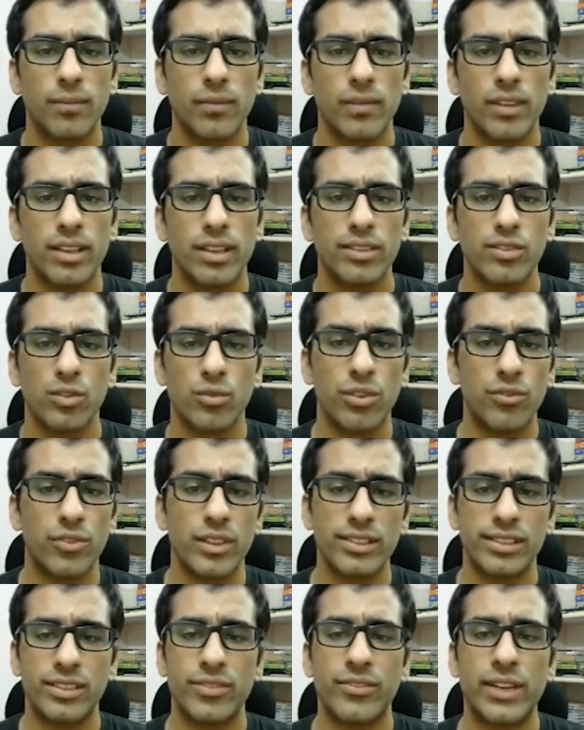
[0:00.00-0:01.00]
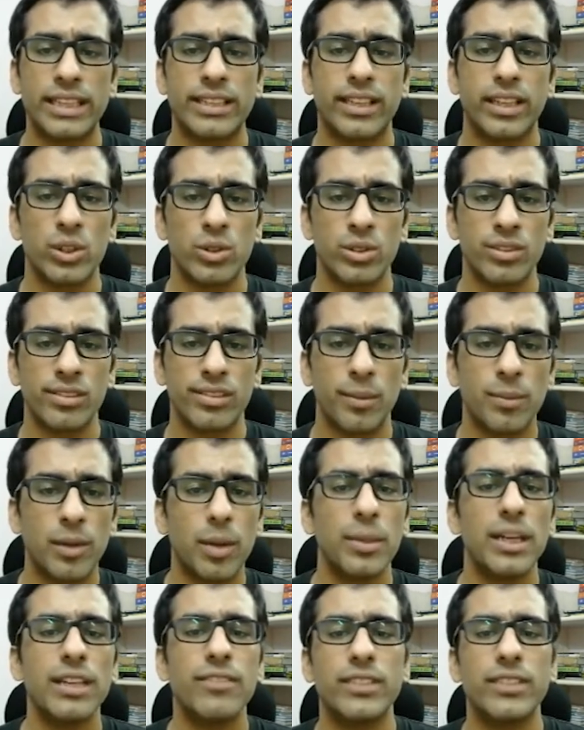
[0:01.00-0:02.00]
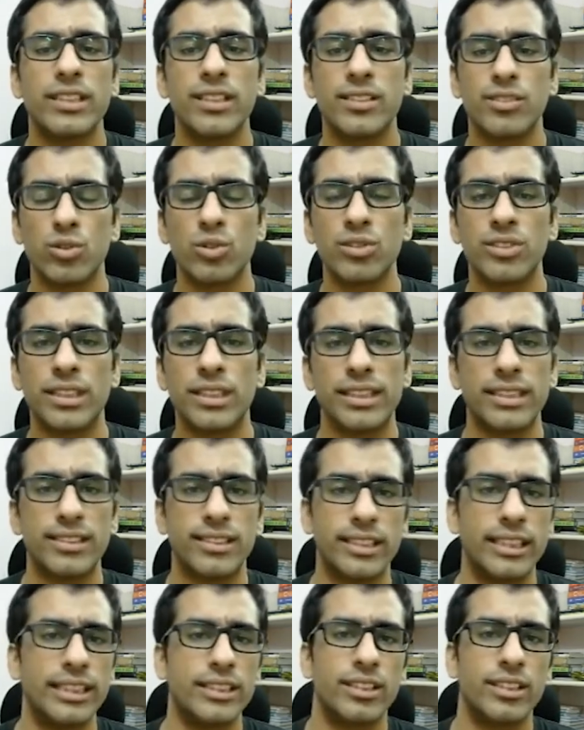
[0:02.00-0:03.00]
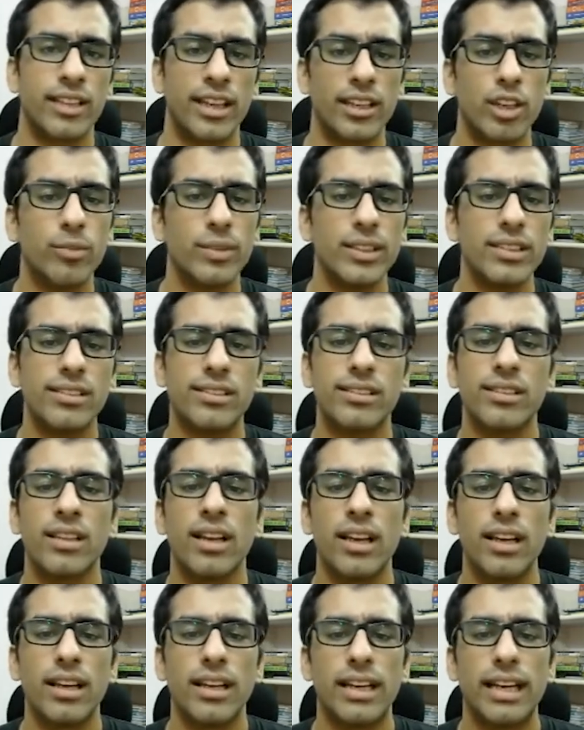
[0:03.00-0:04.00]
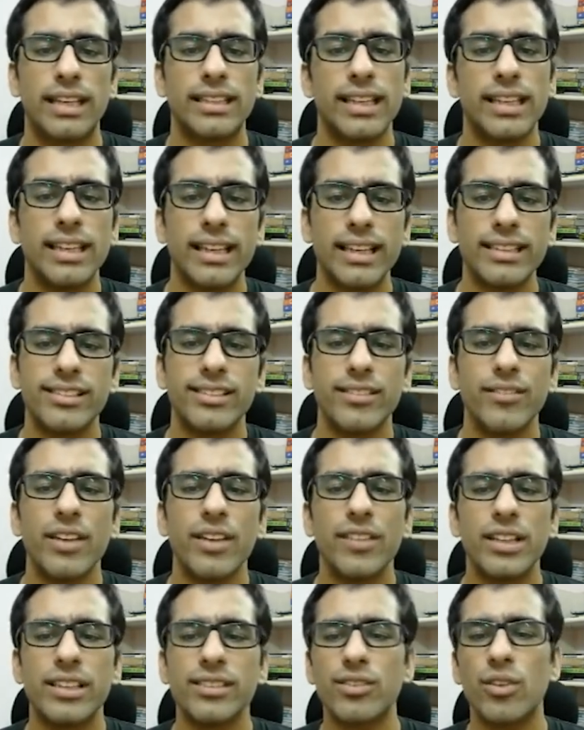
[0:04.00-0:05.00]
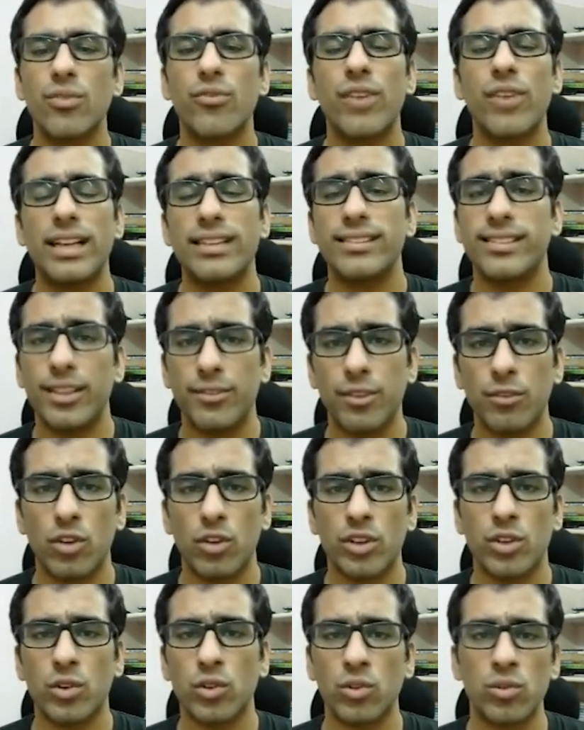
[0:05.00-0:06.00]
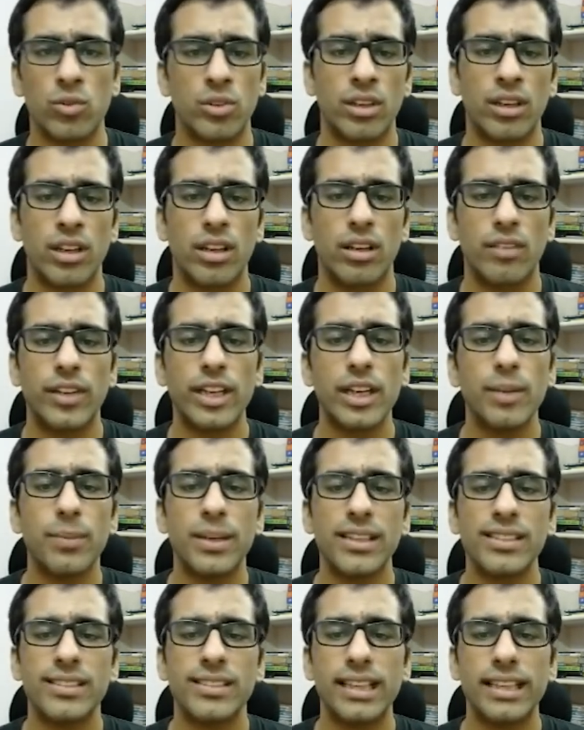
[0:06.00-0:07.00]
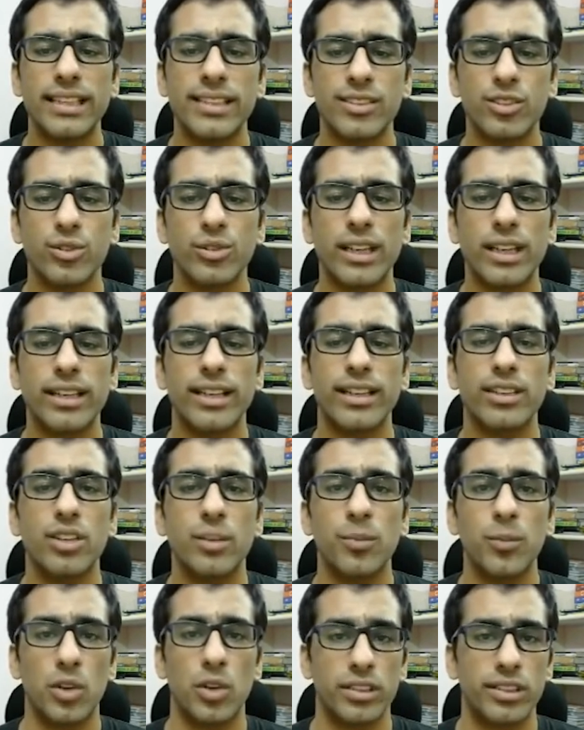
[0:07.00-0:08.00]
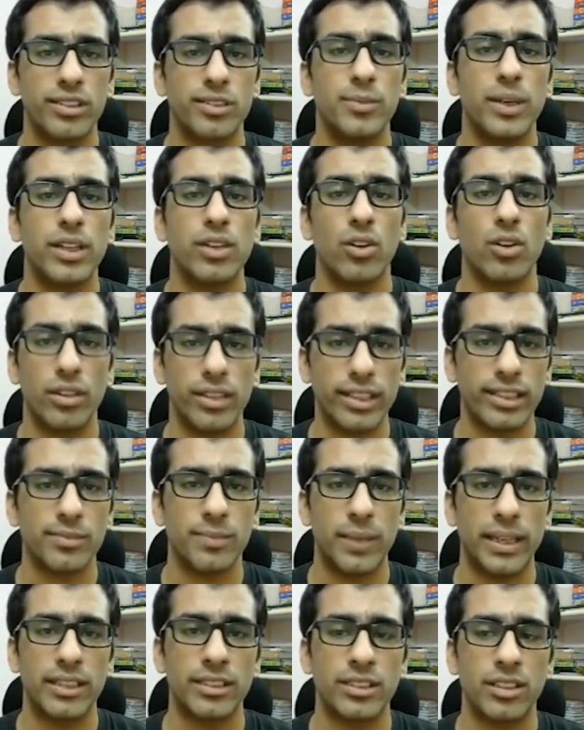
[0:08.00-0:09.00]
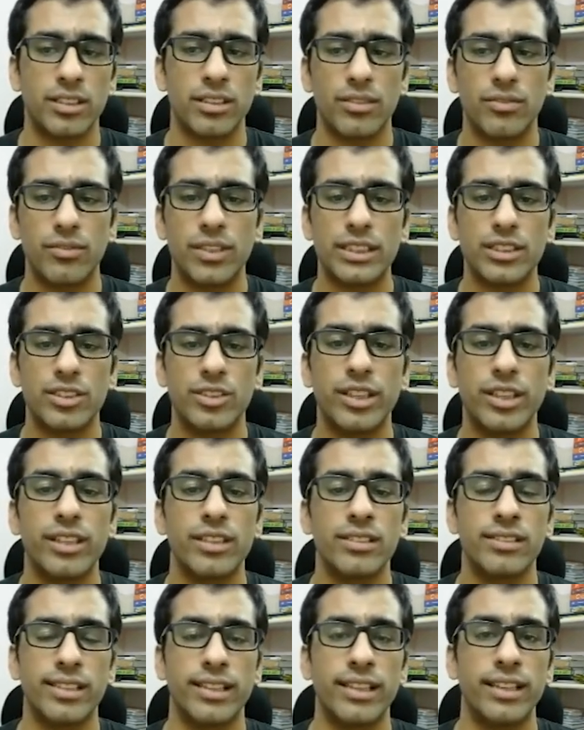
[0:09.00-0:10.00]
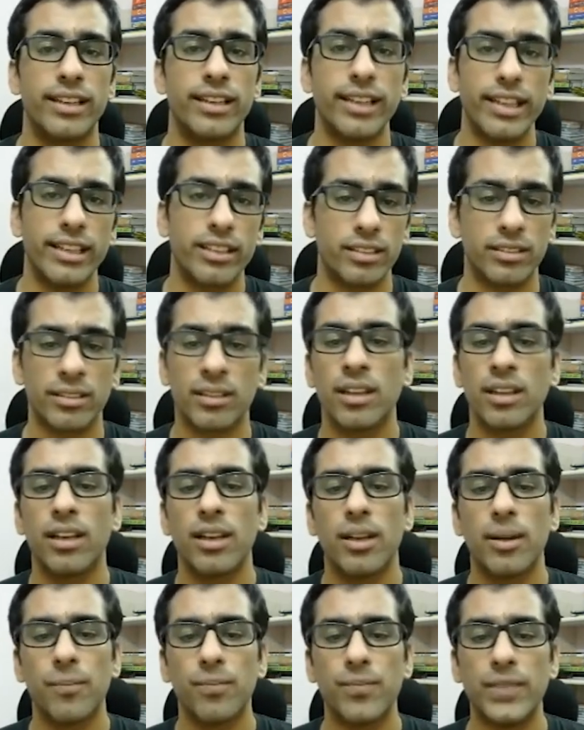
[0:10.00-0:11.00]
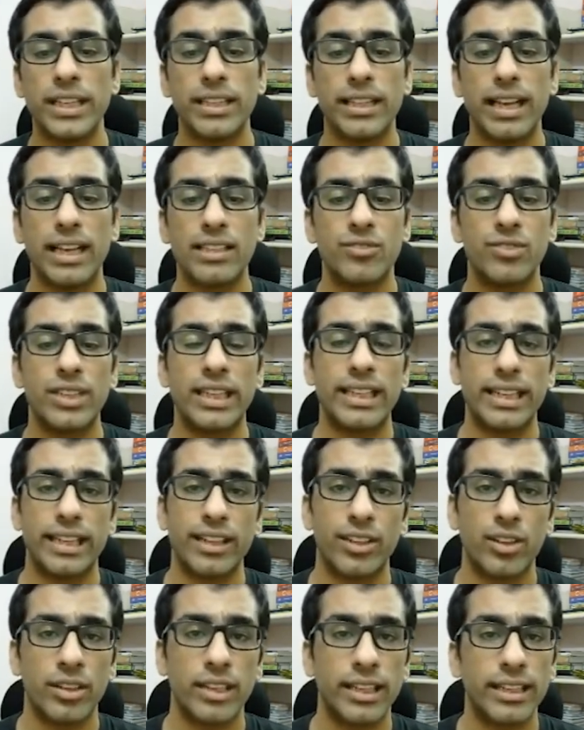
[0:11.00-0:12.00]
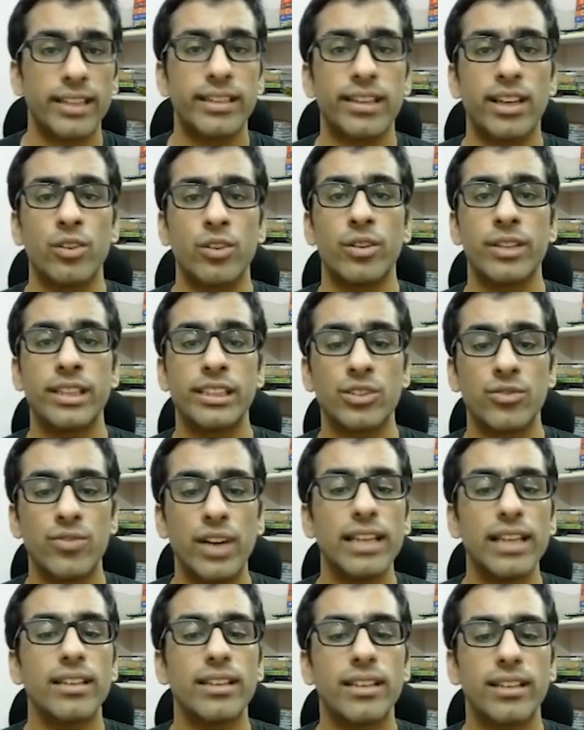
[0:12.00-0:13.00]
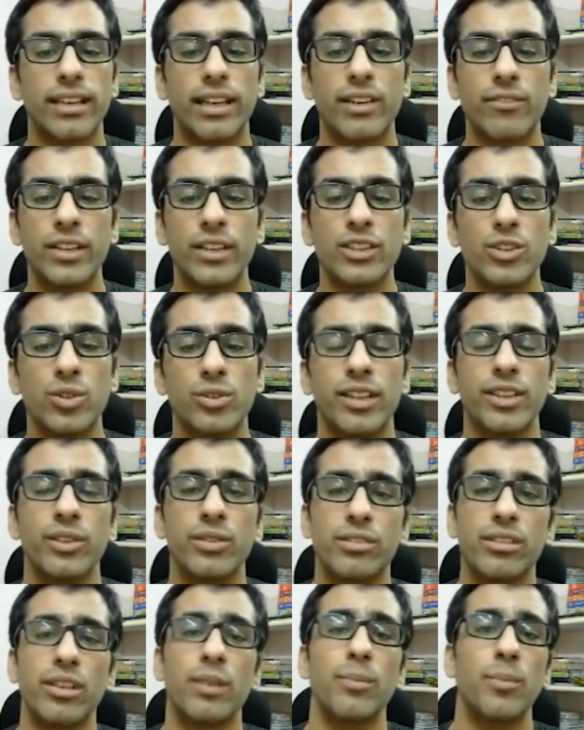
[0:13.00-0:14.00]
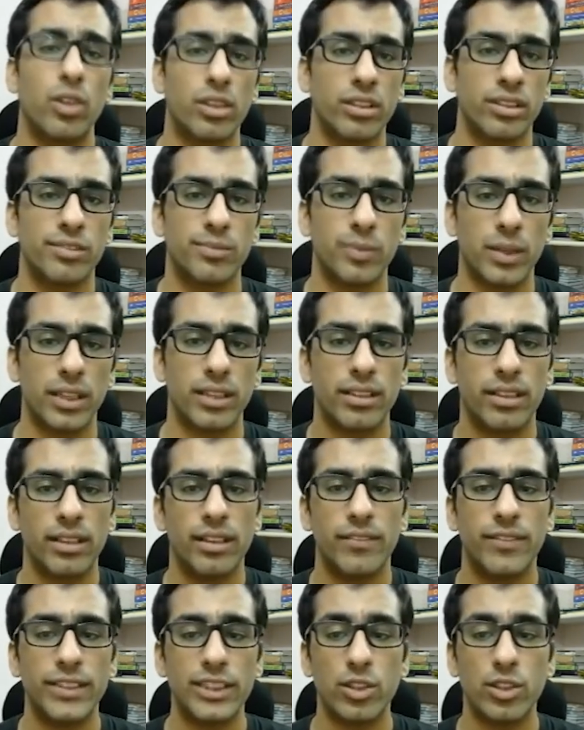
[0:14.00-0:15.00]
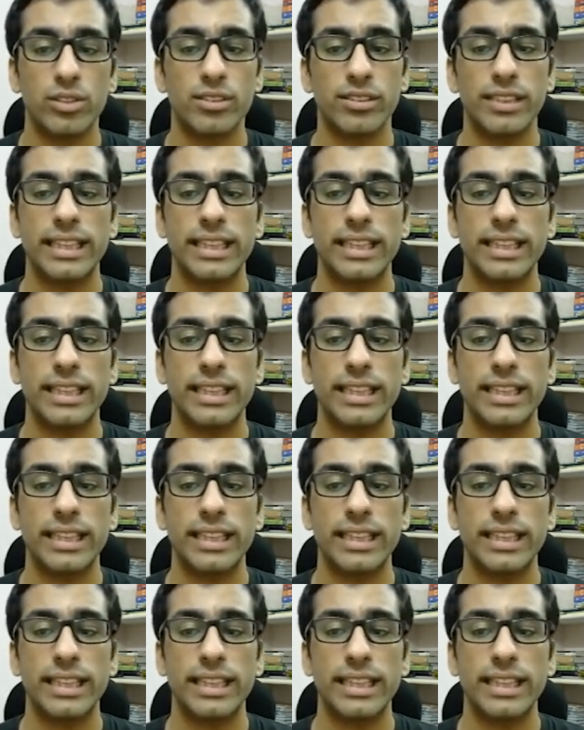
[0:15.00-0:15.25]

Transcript: So we first define the clone subcommand with the source and destination arguments. And then let's say we have a list of files that we want to clone. We can pass that list to the click.progressbar context manager, which returns an iterator. And as we iterate on it and download each file, Click will show the user a progress bar, which looks like